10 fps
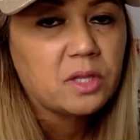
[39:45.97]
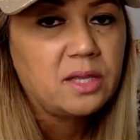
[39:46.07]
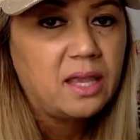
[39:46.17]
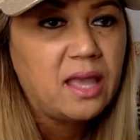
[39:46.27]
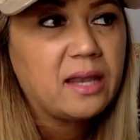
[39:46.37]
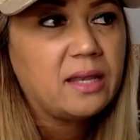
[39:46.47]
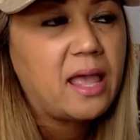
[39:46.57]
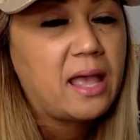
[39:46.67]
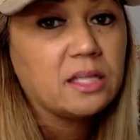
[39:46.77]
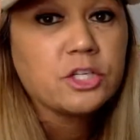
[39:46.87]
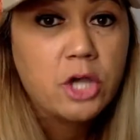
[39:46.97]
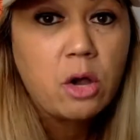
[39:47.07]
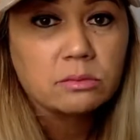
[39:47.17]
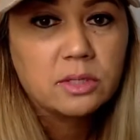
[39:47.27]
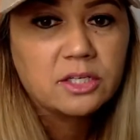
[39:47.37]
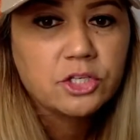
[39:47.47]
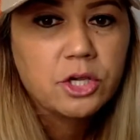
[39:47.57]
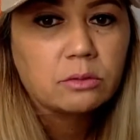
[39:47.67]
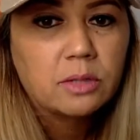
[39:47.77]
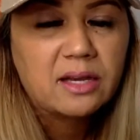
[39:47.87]
Okay, and it showed.
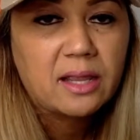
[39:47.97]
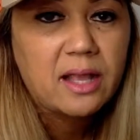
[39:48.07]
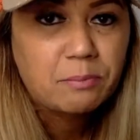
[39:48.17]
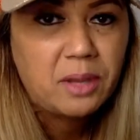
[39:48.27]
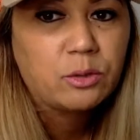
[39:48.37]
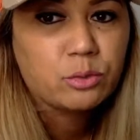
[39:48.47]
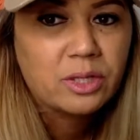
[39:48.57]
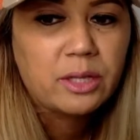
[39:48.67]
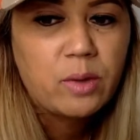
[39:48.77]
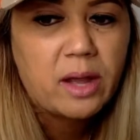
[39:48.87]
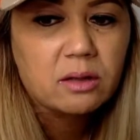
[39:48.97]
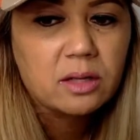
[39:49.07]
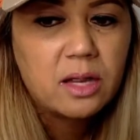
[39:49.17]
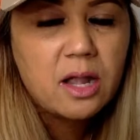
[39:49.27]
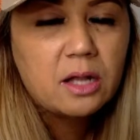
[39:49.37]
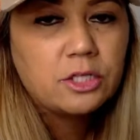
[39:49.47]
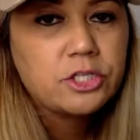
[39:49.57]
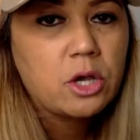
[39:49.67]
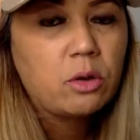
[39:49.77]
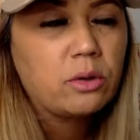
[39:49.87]
And I got paid really well.
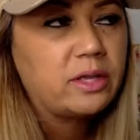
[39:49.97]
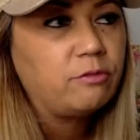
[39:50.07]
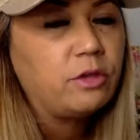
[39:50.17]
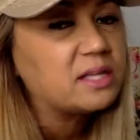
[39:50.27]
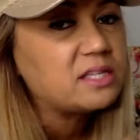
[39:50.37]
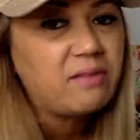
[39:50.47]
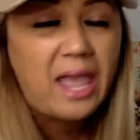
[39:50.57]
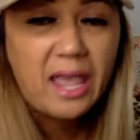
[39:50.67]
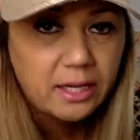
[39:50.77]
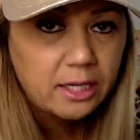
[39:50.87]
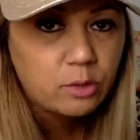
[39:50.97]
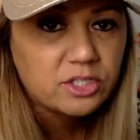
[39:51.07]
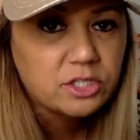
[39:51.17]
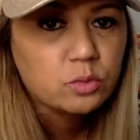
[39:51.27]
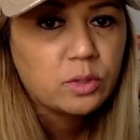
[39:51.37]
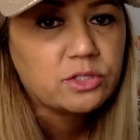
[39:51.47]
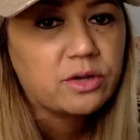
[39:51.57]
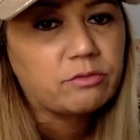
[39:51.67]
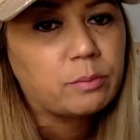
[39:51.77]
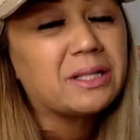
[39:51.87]
So if you guys have any questions
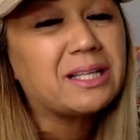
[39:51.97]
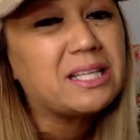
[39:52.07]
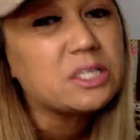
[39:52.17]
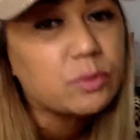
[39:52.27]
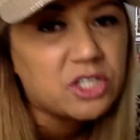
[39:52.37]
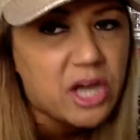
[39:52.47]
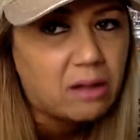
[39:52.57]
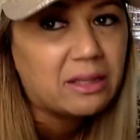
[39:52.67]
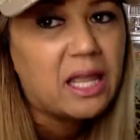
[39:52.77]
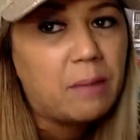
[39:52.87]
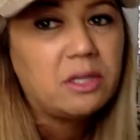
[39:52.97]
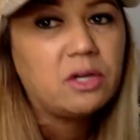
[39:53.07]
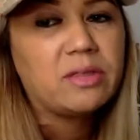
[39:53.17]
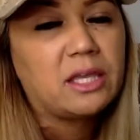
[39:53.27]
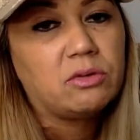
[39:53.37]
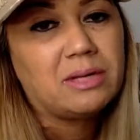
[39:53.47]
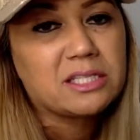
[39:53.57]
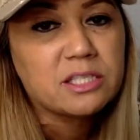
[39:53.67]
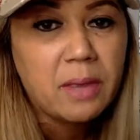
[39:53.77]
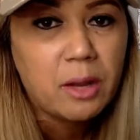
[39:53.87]
whatsoever, please reach out. Let me know that you need
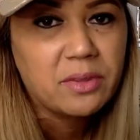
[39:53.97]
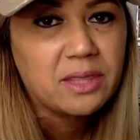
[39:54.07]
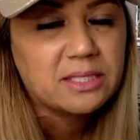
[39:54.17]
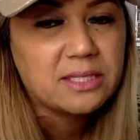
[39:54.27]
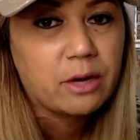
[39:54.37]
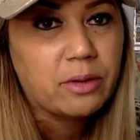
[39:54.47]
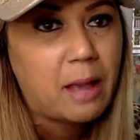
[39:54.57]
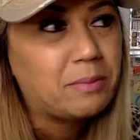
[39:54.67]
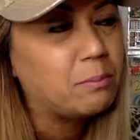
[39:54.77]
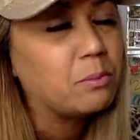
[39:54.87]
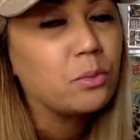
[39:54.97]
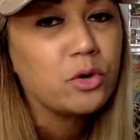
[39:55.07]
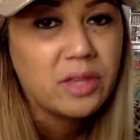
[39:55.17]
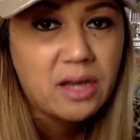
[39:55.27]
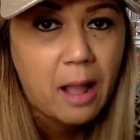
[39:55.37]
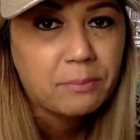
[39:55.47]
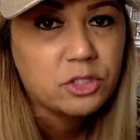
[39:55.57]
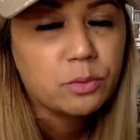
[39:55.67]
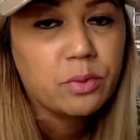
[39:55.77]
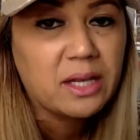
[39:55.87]
some help in this area. I'd be more than happy
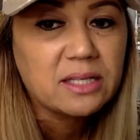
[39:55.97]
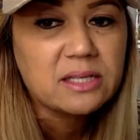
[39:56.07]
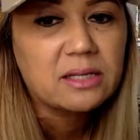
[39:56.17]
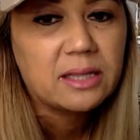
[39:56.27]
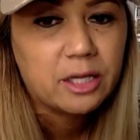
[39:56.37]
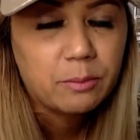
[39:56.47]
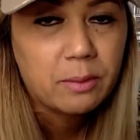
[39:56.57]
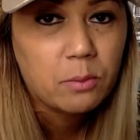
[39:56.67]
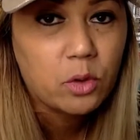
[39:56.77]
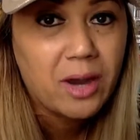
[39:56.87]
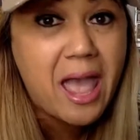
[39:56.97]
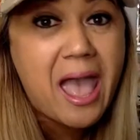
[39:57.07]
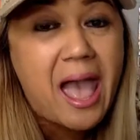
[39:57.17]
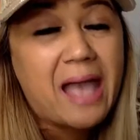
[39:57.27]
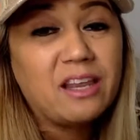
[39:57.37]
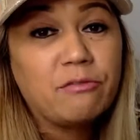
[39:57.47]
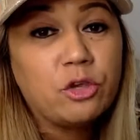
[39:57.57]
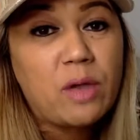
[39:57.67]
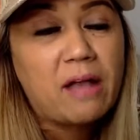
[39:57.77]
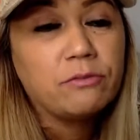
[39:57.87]
to break it down a little bit more. And if
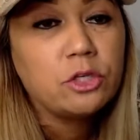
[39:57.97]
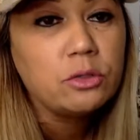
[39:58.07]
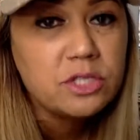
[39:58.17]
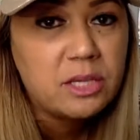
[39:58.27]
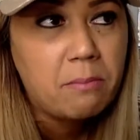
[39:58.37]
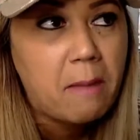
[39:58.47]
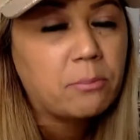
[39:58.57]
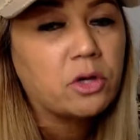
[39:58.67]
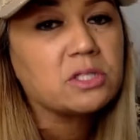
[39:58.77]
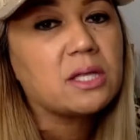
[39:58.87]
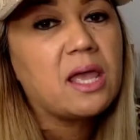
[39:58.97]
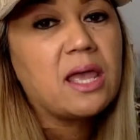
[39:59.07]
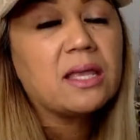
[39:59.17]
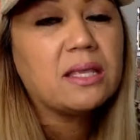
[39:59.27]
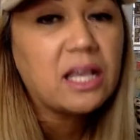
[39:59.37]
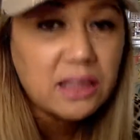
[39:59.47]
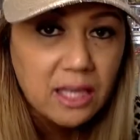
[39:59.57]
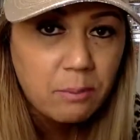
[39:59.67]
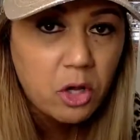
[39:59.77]
you have new team members, get them